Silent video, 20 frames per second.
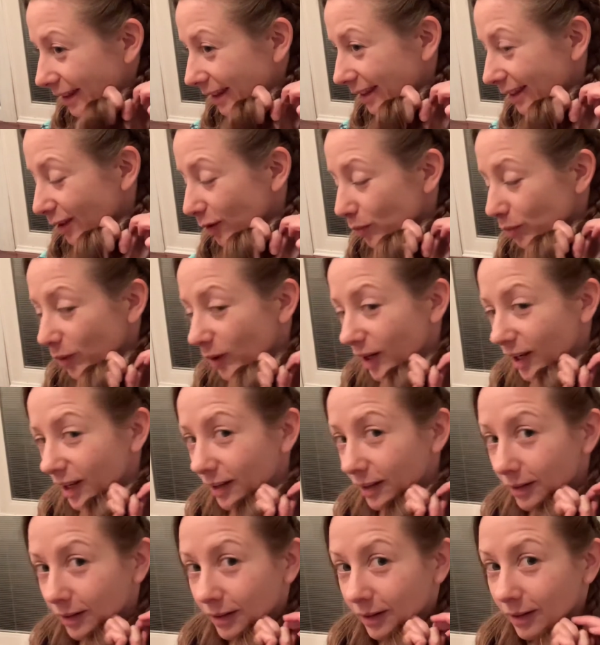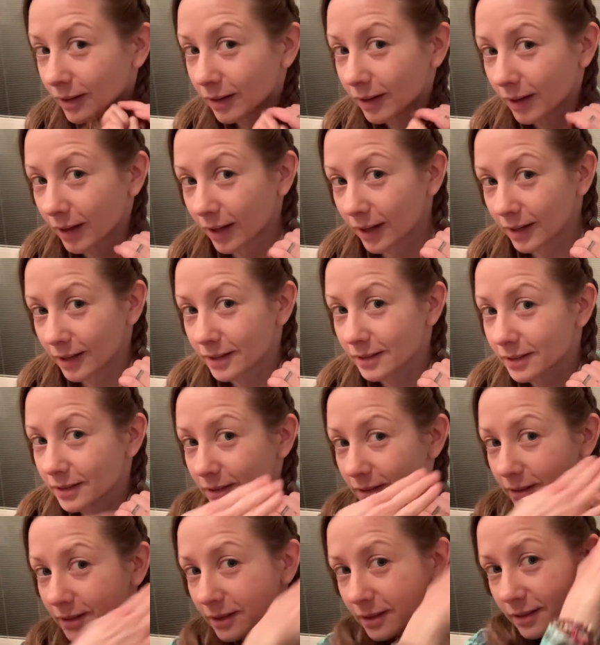the braid kind of
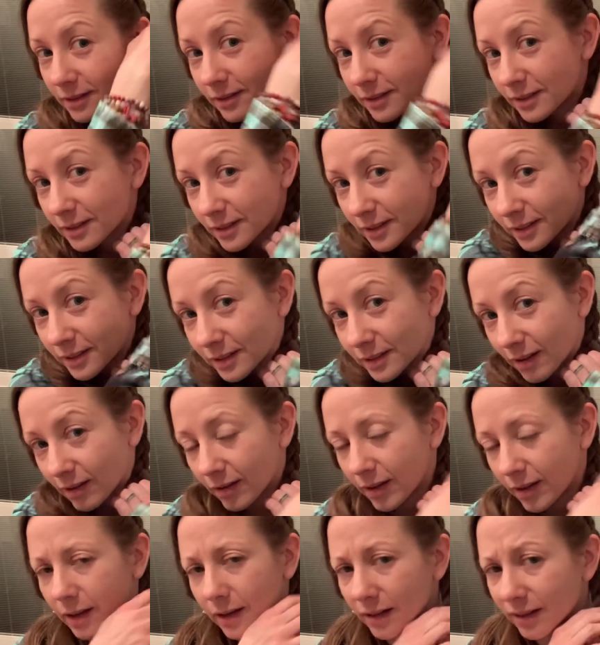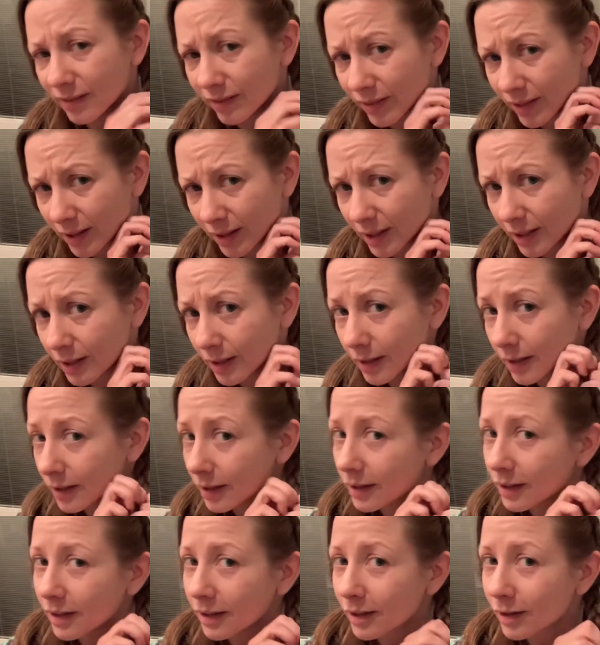sticks out kind of funky,
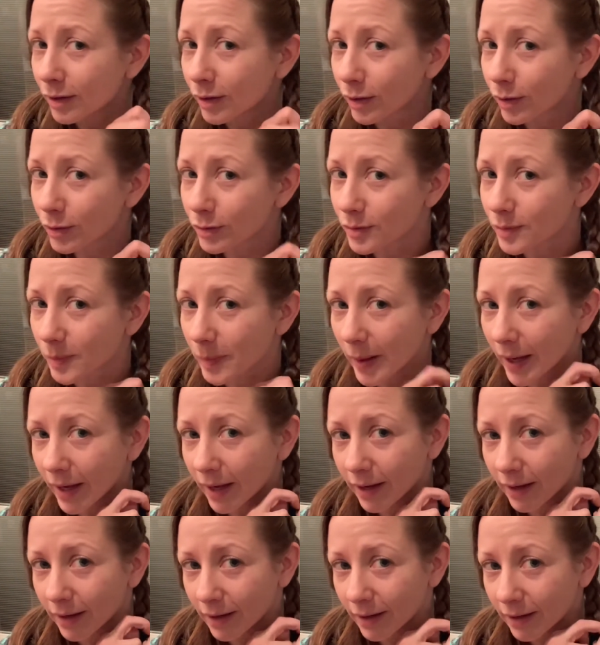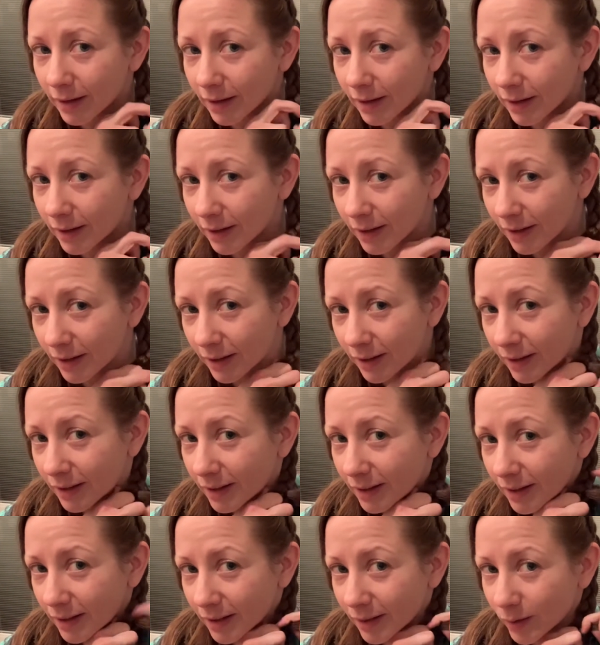goes back
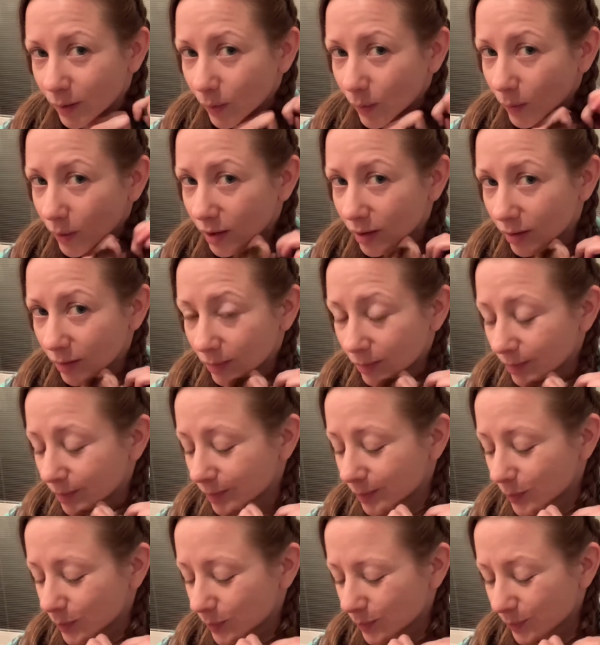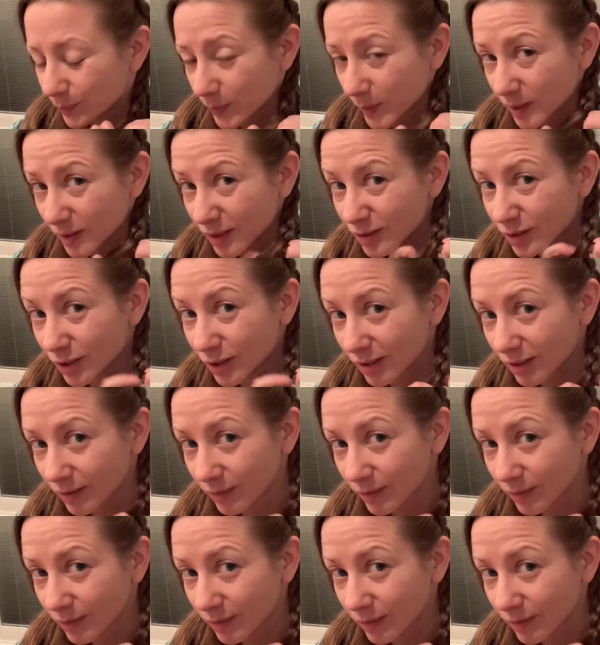in a weird position.